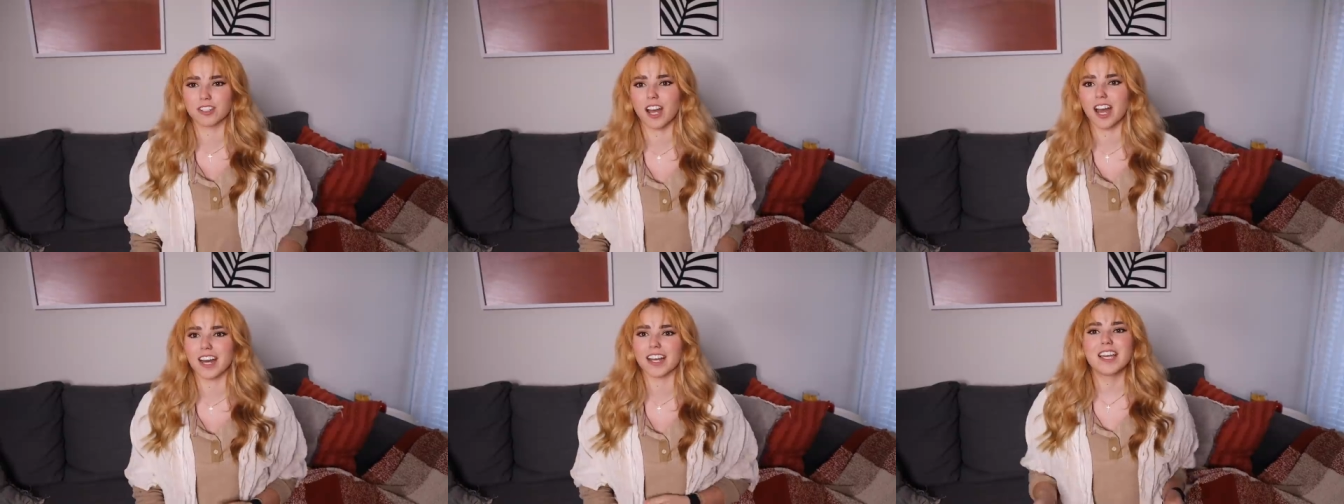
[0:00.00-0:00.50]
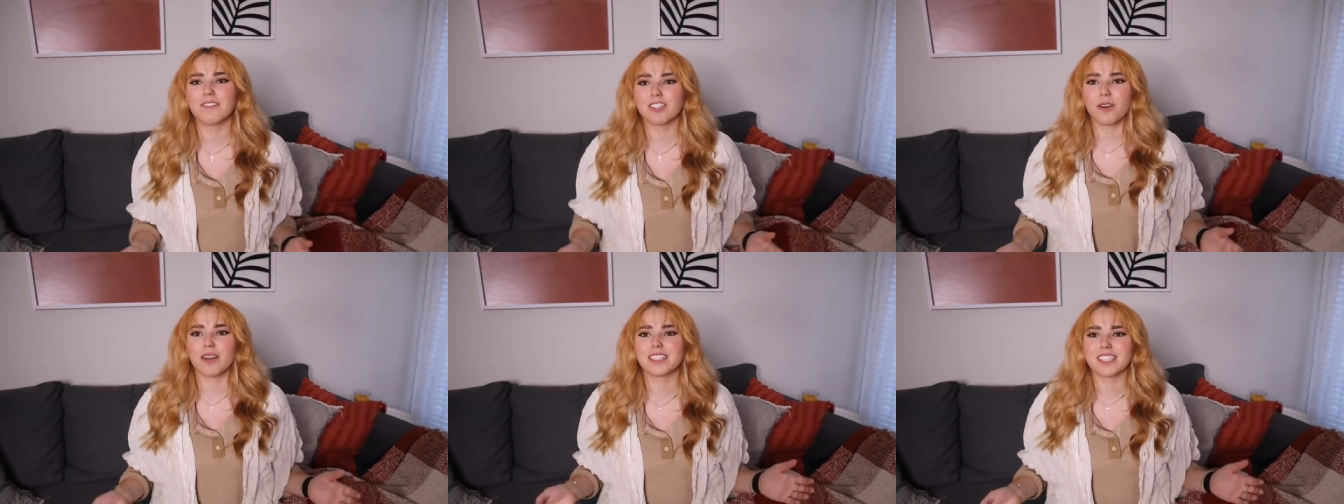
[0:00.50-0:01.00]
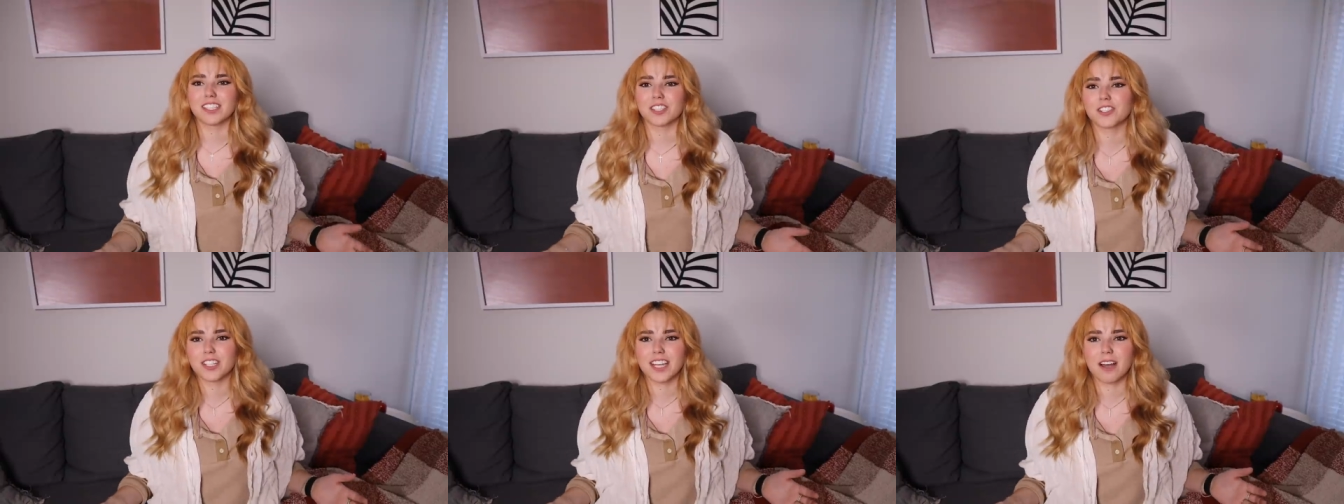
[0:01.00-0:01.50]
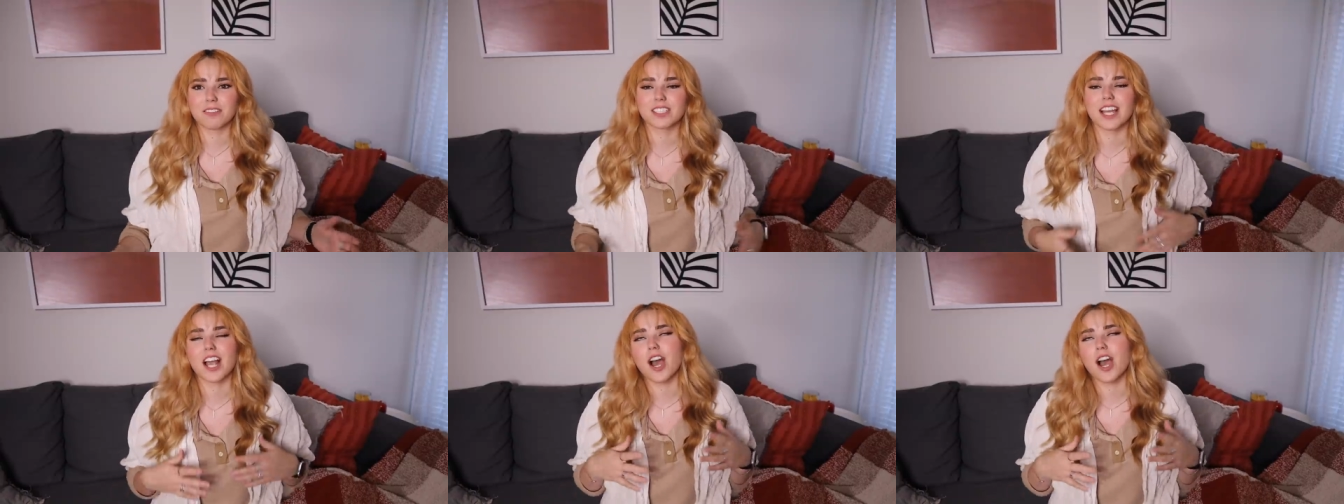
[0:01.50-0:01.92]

God. Even though I didn't agree, I was like,